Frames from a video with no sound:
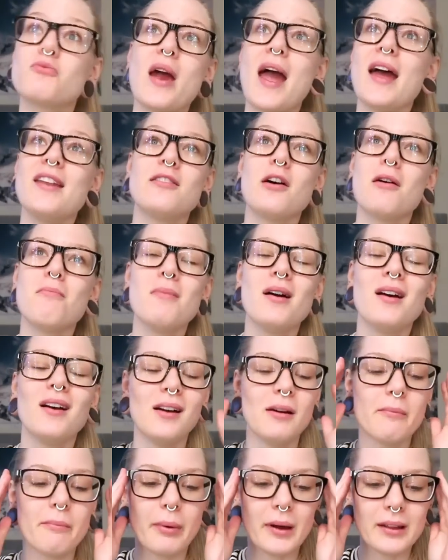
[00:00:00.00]
random,
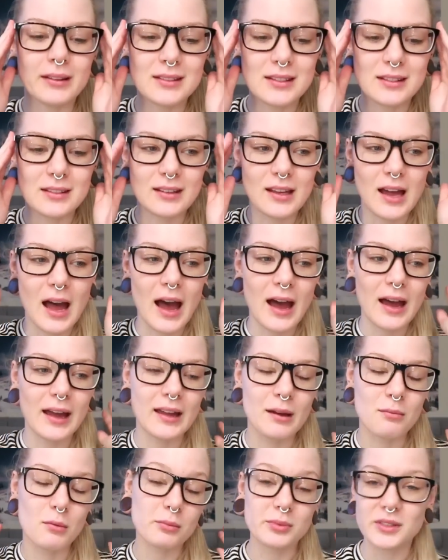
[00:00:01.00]
but I
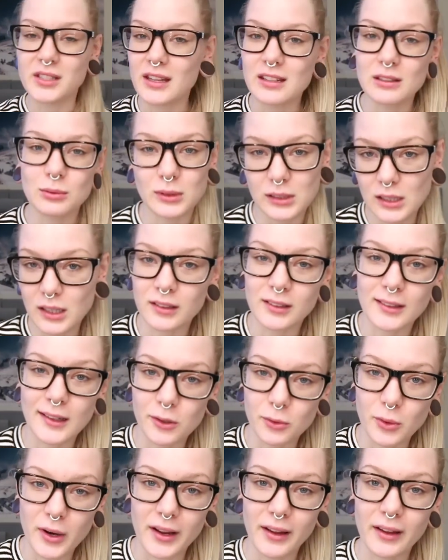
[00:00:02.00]
am obsessed with Lana
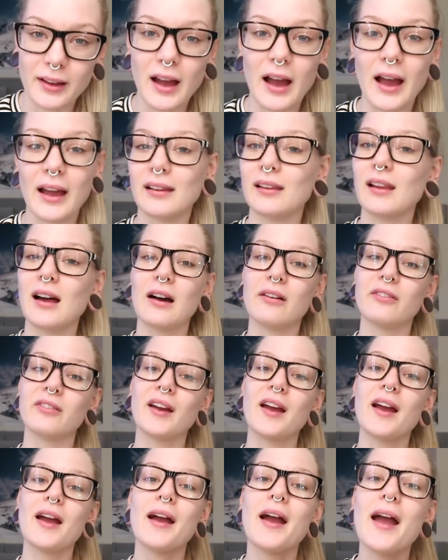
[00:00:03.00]
Del Rey. I love
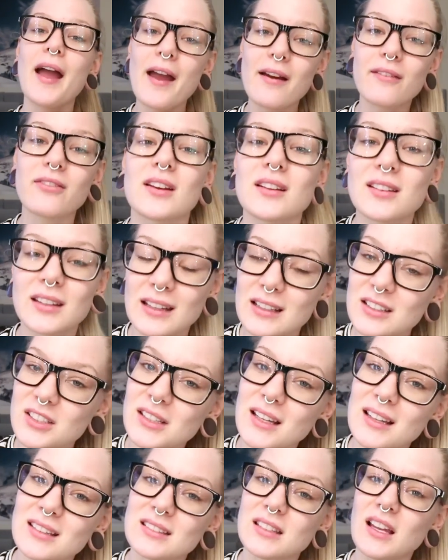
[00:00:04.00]
everything
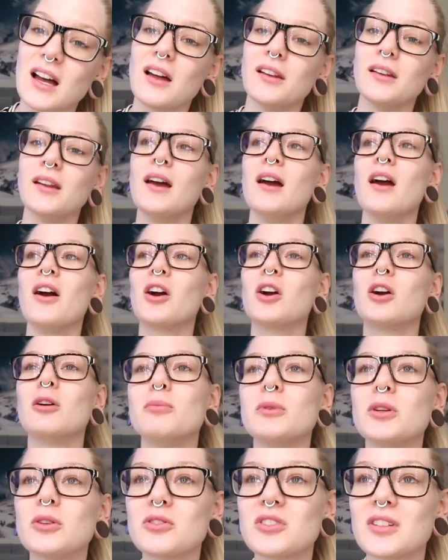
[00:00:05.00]
she has done. Her
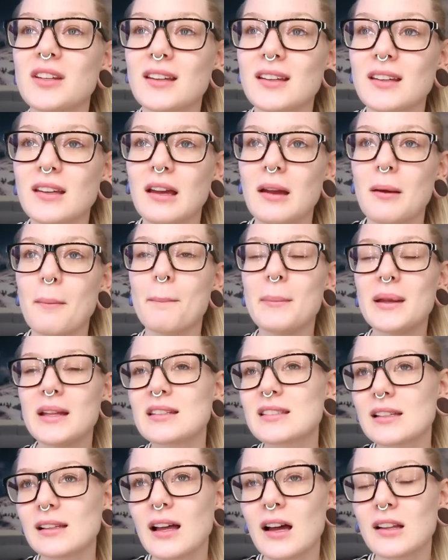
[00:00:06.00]
music
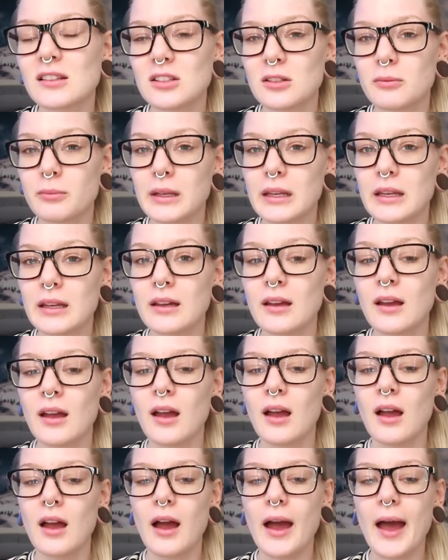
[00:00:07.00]
means a lot to me,
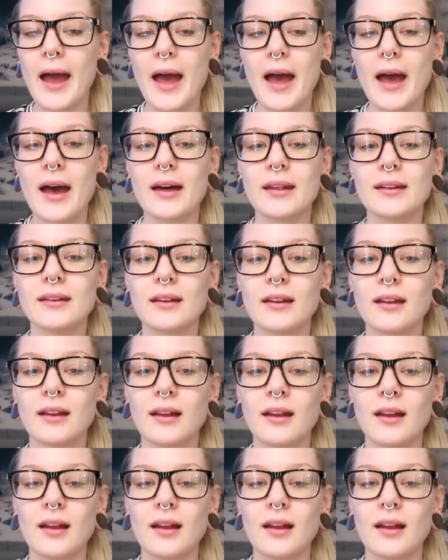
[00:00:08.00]
and